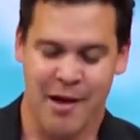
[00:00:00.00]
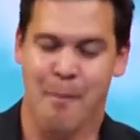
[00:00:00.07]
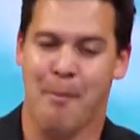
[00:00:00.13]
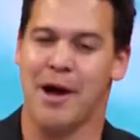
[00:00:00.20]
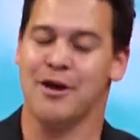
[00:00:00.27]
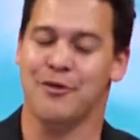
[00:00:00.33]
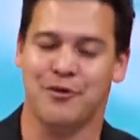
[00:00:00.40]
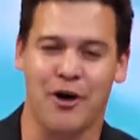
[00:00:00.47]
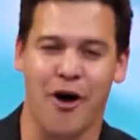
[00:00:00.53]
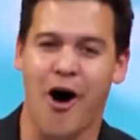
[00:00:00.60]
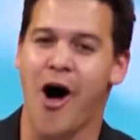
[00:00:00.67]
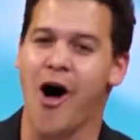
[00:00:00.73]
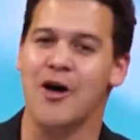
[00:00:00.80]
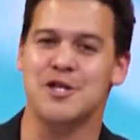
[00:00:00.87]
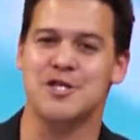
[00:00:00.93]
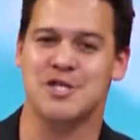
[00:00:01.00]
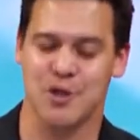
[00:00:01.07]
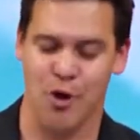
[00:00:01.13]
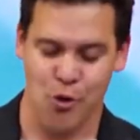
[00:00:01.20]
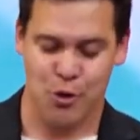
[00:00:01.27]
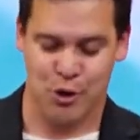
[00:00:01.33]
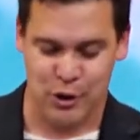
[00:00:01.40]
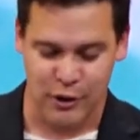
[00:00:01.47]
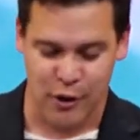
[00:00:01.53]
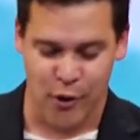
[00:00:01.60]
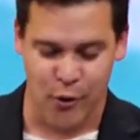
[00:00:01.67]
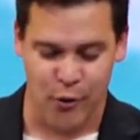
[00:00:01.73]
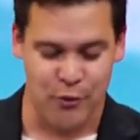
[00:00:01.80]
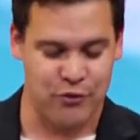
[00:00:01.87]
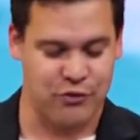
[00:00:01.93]
But if God so
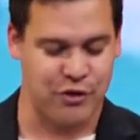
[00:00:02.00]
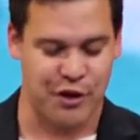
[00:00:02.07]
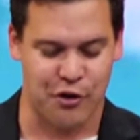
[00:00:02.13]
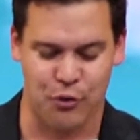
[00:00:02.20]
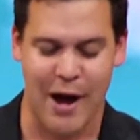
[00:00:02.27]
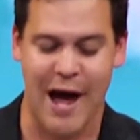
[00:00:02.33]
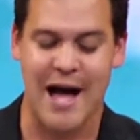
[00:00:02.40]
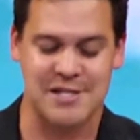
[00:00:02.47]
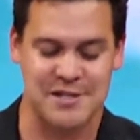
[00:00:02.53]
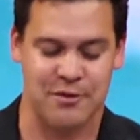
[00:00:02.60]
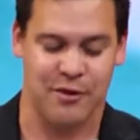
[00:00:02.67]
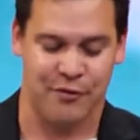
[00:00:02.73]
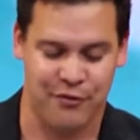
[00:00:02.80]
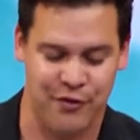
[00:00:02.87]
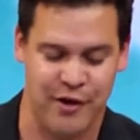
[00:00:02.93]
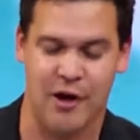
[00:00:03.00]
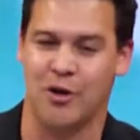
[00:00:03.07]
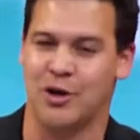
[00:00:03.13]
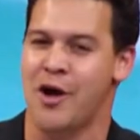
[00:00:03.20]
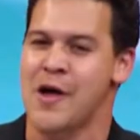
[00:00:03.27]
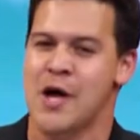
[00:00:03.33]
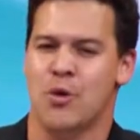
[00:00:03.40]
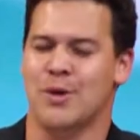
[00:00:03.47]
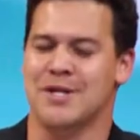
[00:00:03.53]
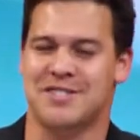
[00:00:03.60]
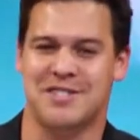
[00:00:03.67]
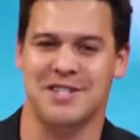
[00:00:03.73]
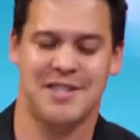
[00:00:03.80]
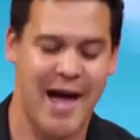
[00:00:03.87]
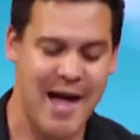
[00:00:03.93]
clothes the grass of the field, which
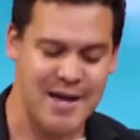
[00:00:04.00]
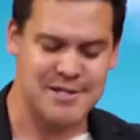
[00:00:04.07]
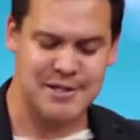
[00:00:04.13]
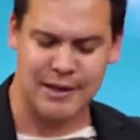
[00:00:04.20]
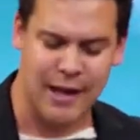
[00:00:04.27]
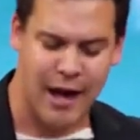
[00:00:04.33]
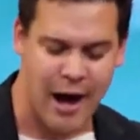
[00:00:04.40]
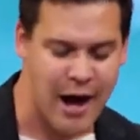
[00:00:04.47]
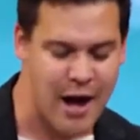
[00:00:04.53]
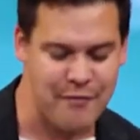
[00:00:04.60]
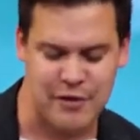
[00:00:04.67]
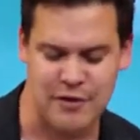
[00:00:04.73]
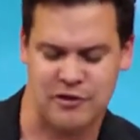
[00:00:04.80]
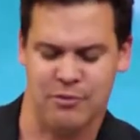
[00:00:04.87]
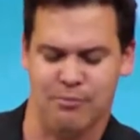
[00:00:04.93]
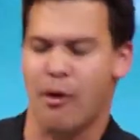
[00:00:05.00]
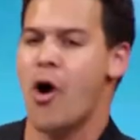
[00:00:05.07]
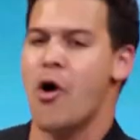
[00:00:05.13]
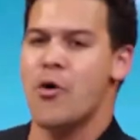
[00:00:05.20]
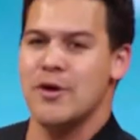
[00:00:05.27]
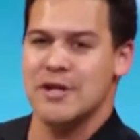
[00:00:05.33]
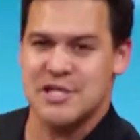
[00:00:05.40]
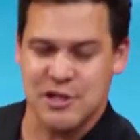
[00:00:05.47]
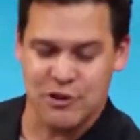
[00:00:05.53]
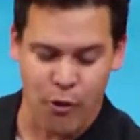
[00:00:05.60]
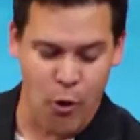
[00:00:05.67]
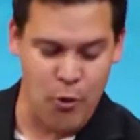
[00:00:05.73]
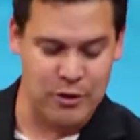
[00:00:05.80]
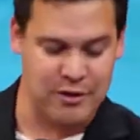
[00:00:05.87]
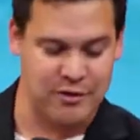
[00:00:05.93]
today is alive and tomorrow is
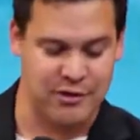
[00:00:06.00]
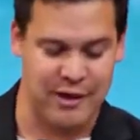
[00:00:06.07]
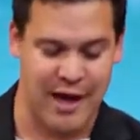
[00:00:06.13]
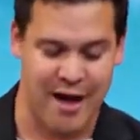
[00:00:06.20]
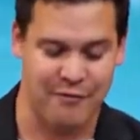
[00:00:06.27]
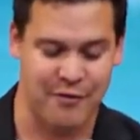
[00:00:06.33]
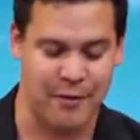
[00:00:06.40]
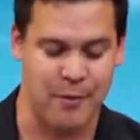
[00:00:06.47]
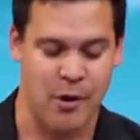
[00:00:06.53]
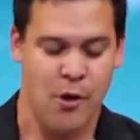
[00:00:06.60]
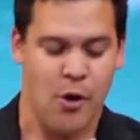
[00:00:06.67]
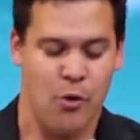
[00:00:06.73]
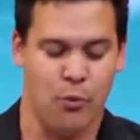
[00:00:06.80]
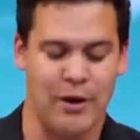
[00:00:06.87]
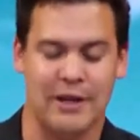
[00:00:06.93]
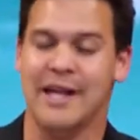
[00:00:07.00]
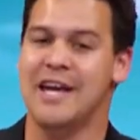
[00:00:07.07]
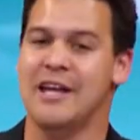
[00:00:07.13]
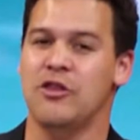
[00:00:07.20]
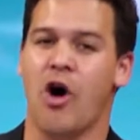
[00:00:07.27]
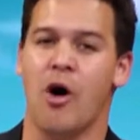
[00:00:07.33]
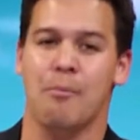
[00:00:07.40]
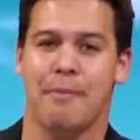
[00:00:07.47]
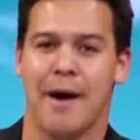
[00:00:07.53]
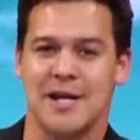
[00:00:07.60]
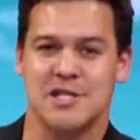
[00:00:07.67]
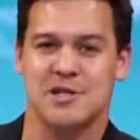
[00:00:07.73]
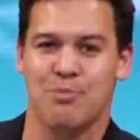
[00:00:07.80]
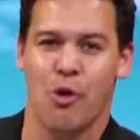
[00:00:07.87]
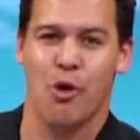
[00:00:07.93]
thrown into the oven, will he not
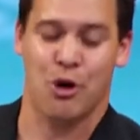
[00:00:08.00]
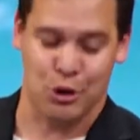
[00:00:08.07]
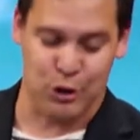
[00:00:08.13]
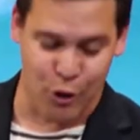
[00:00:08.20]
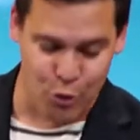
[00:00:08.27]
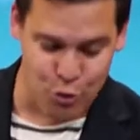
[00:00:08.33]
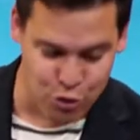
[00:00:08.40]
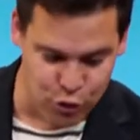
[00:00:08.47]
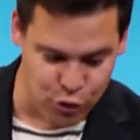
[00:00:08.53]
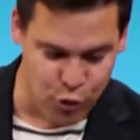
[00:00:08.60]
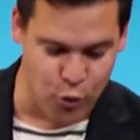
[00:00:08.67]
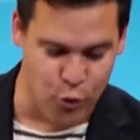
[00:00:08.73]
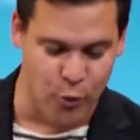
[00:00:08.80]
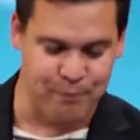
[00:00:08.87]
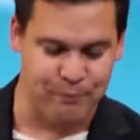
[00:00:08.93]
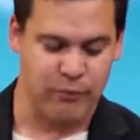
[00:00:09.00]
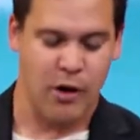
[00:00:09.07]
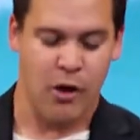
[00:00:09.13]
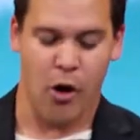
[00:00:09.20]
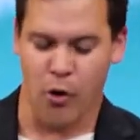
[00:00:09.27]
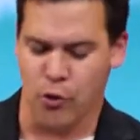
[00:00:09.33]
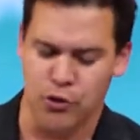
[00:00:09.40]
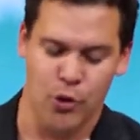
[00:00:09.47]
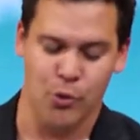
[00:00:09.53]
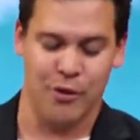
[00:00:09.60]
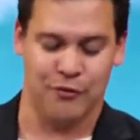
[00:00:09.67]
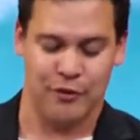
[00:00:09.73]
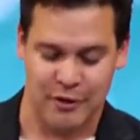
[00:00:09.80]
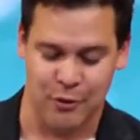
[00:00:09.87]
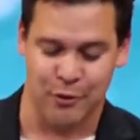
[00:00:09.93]
much more clothe you, O you
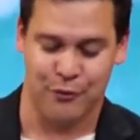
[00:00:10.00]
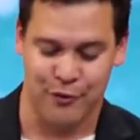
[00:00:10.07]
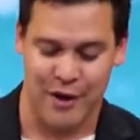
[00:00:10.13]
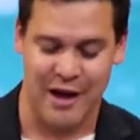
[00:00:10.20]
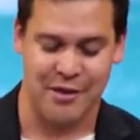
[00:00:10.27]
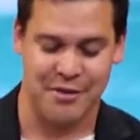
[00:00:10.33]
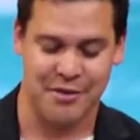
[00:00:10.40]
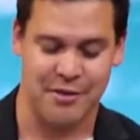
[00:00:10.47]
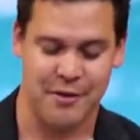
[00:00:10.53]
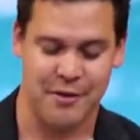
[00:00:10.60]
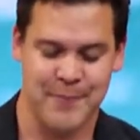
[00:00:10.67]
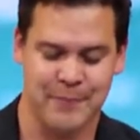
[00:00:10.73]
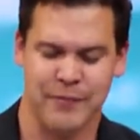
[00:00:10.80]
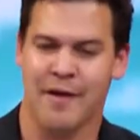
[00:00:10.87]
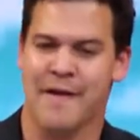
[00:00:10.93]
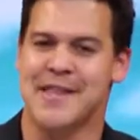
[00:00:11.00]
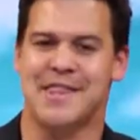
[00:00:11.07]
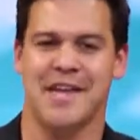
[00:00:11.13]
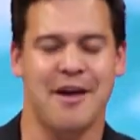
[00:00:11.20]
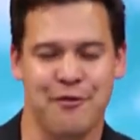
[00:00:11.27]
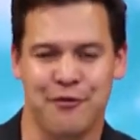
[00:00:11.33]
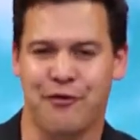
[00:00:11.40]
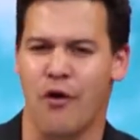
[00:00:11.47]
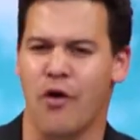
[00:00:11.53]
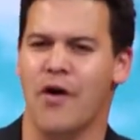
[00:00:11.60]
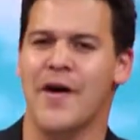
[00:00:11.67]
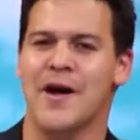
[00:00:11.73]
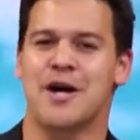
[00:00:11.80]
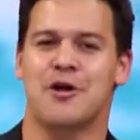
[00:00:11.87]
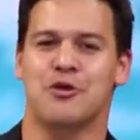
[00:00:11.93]
of little faith?
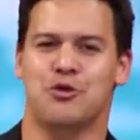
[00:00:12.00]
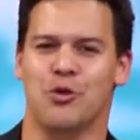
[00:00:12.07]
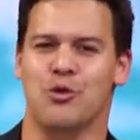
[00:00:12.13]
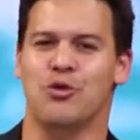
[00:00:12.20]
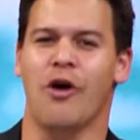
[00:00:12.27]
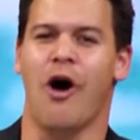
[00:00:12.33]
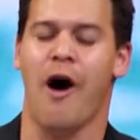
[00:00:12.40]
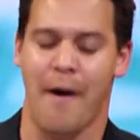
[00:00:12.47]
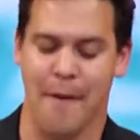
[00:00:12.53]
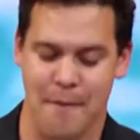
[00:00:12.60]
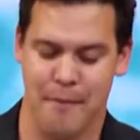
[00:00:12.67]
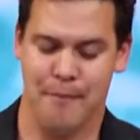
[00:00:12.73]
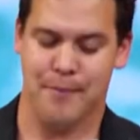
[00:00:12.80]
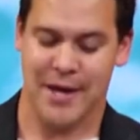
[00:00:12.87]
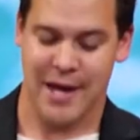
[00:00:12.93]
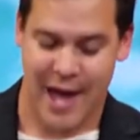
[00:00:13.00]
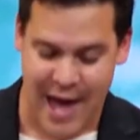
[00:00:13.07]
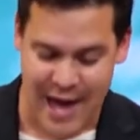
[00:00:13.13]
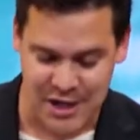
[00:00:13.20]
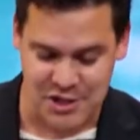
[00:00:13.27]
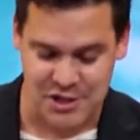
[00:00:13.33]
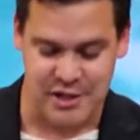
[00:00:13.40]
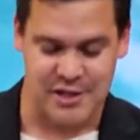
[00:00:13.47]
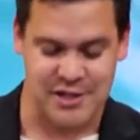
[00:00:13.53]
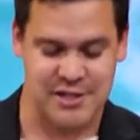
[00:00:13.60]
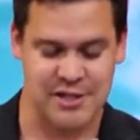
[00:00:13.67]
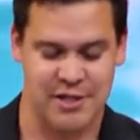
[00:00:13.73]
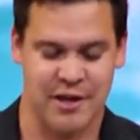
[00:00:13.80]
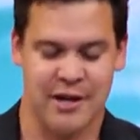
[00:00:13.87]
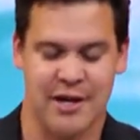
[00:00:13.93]
Therefore, do not be
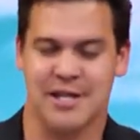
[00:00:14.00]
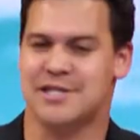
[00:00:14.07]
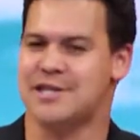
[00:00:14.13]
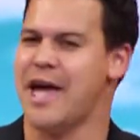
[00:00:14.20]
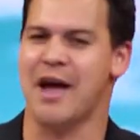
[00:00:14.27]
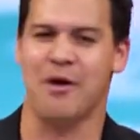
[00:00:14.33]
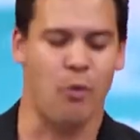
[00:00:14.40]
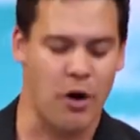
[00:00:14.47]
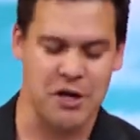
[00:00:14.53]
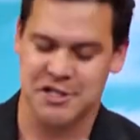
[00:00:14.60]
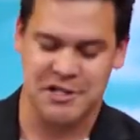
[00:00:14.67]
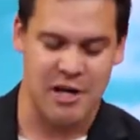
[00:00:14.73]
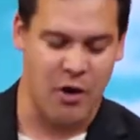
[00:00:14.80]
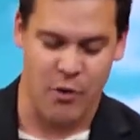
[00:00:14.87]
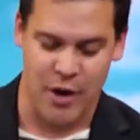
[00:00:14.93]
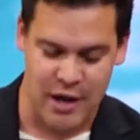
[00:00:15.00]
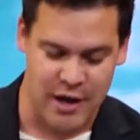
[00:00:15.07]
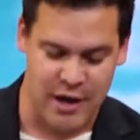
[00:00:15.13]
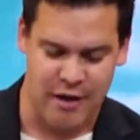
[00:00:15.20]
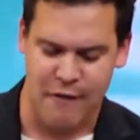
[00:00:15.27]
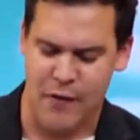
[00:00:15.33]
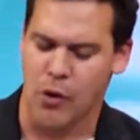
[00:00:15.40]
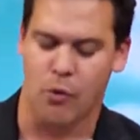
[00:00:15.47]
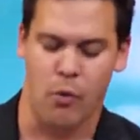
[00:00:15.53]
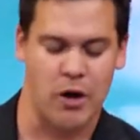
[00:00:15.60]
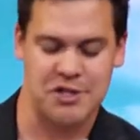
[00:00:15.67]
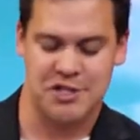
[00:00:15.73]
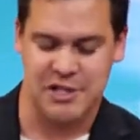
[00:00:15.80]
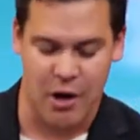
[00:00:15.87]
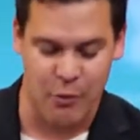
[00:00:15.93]
anxious, saying, what shall we eat, or
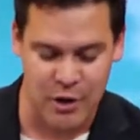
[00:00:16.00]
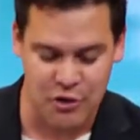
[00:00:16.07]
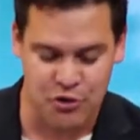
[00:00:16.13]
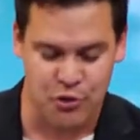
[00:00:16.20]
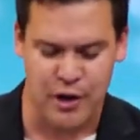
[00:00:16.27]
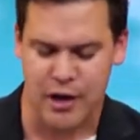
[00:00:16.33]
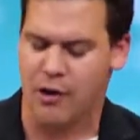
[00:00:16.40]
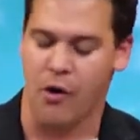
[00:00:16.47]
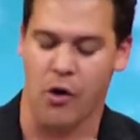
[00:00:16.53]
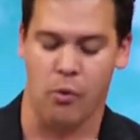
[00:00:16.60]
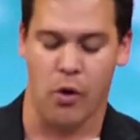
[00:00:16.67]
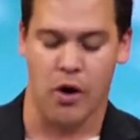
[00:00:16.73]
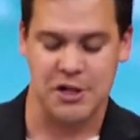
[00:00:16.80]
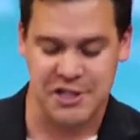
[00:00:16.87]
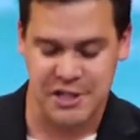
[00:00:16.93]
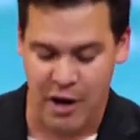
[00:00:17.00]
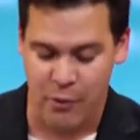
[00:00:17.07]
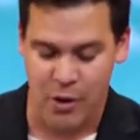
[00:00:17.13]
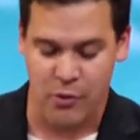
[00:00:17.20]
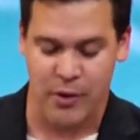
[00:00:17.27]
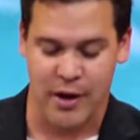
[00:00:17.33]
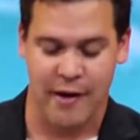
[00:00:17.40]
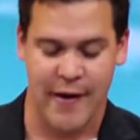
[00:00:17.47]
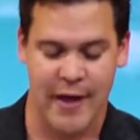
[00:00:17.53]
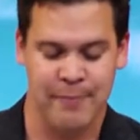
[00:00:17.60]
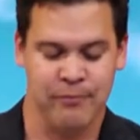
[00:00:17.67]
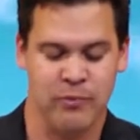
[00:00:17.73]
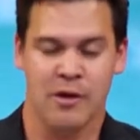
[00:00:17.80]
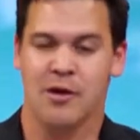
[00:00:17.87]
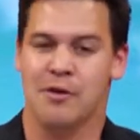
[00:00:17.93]
what shall we drink, or what shall we wear?
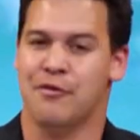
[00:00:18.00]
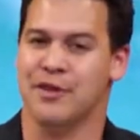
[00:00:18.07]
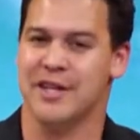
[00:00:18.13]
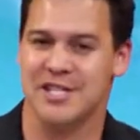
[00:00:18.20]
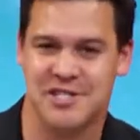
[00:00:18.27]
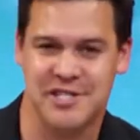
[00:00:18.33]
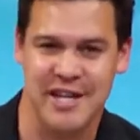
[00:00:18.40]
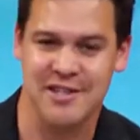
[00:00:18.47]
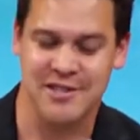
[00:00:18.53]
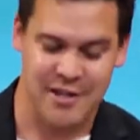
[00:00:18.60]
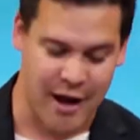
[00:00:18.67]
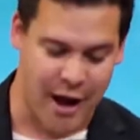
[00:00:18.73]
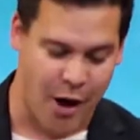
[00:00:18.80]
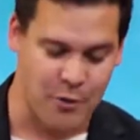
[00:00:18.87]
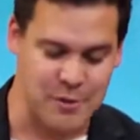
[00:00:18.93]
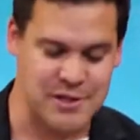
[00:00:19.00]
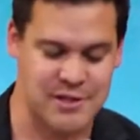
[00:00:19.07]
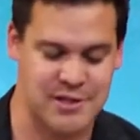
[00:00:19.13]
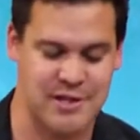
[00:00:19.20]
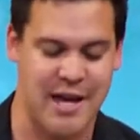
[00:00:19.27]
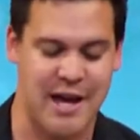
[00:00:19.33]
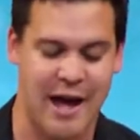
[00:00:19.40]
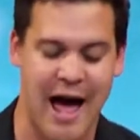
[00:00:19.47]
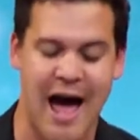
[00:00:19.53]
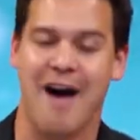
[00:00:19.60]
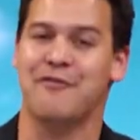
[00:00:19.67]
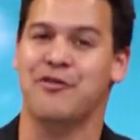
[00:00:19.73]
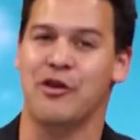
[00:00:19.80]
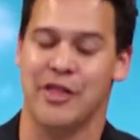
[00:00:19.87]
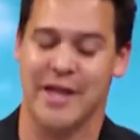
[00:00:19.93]
For the Gentiles seek
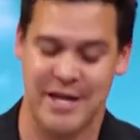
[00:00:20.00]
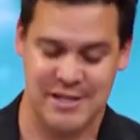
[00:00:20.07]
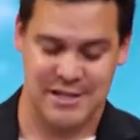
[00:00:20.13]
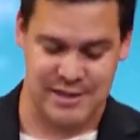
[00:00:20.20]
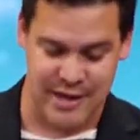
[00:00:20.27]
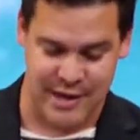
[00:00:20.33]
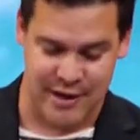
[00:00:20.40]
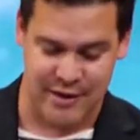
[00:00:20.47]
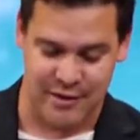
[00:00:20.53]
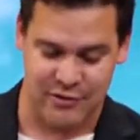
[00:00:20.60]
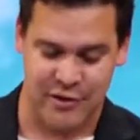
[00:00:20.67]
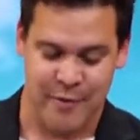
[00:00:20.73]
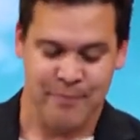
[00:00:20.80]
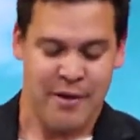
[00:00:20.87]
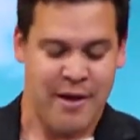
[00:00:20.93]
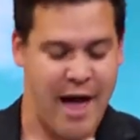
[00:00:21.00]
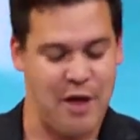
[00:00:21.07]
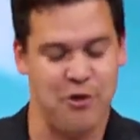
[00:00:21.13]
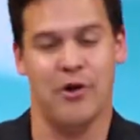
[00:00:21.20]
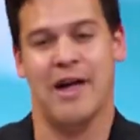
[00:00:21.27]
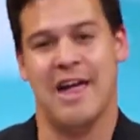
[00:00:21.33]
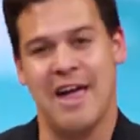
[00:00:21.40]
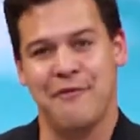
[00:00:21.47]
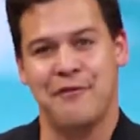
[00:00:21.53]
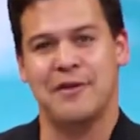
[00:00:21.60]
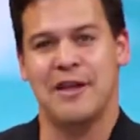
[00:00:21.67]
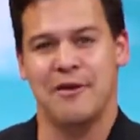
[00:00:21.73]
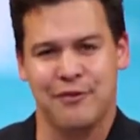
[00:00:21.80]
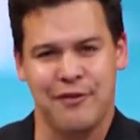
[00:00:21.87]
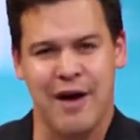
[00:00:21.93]
after these things, and your
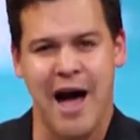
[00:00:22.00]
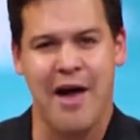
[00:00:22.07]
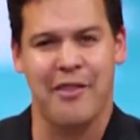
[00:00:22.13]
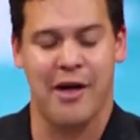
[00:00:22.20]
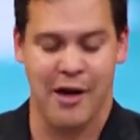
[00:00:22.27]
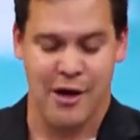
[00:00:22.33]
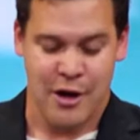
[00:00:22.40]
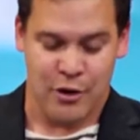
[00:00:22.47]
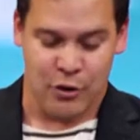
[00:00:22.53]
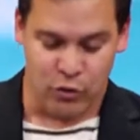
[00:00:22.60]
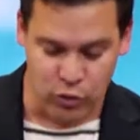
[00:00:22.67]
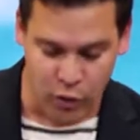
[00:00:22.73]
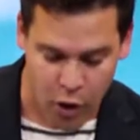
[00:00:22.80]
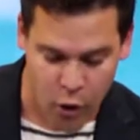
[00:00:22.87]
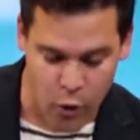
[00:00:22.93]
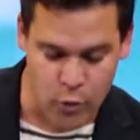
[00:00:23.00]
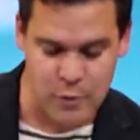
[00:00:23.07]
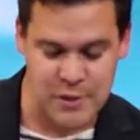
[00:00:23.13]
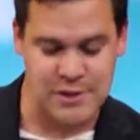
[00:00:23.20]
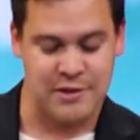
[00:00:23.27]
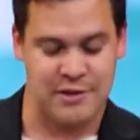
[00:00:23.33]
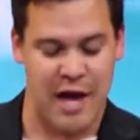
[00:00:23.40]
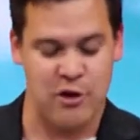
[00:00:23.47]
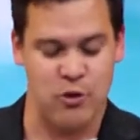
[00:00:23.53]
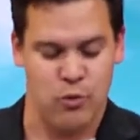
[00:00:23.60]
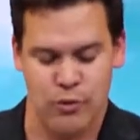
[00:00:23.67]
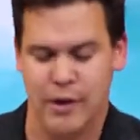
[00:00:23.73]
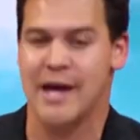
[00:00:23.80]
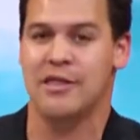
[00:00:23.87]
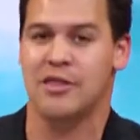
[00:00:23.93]
heavenly Father knows that you
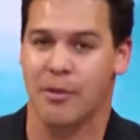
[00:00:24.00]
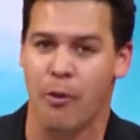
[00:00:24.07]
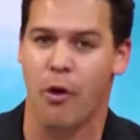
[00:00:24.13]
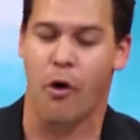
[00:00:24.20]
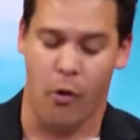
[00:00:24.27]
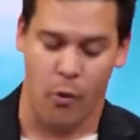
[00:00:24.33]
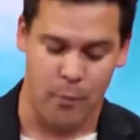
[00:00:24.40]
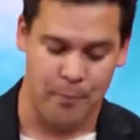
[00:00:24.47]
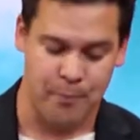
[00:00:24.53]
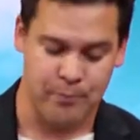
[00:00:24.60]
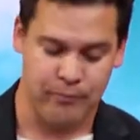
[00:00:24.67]
need them all.